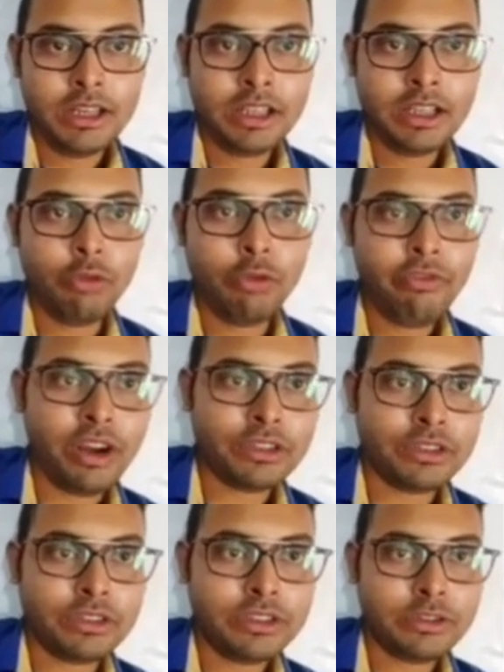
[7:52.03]
these are the wave
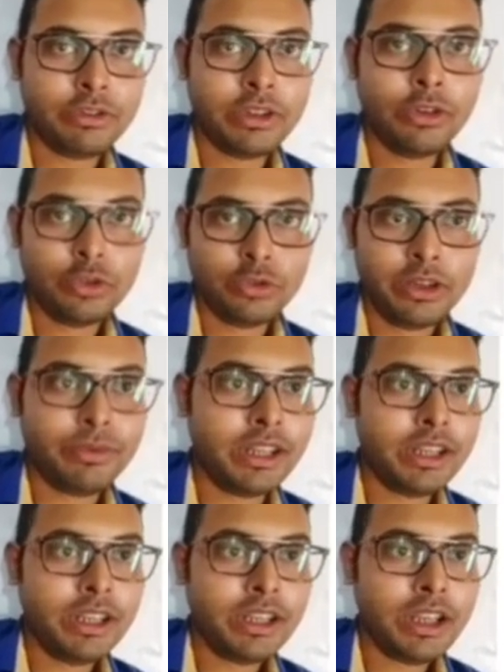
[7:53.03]
functions, goes to
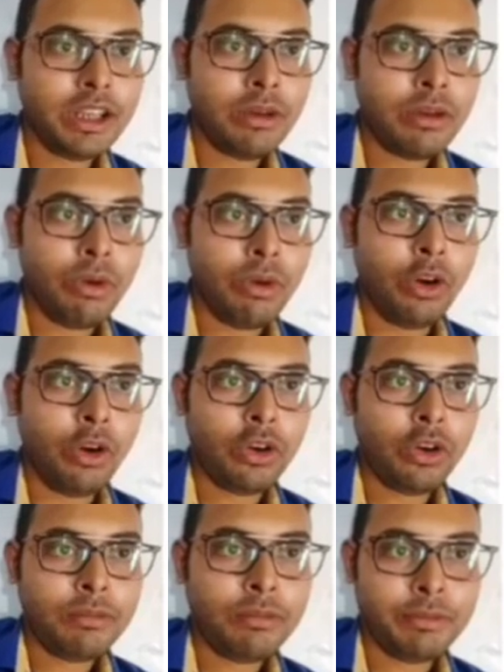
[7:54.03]
infinity from
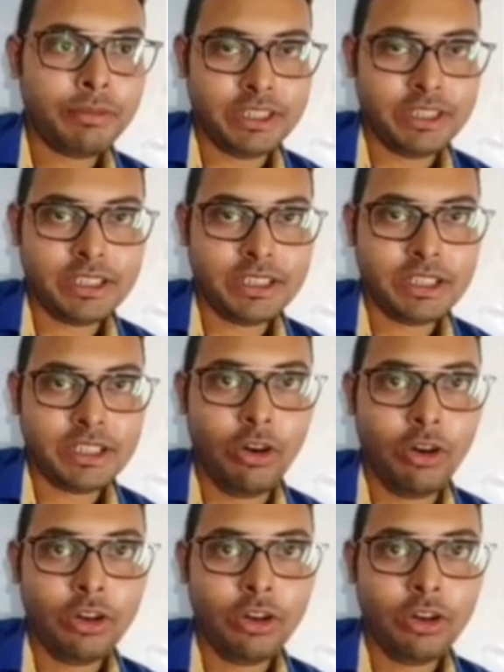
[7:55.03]
orthonormal basis.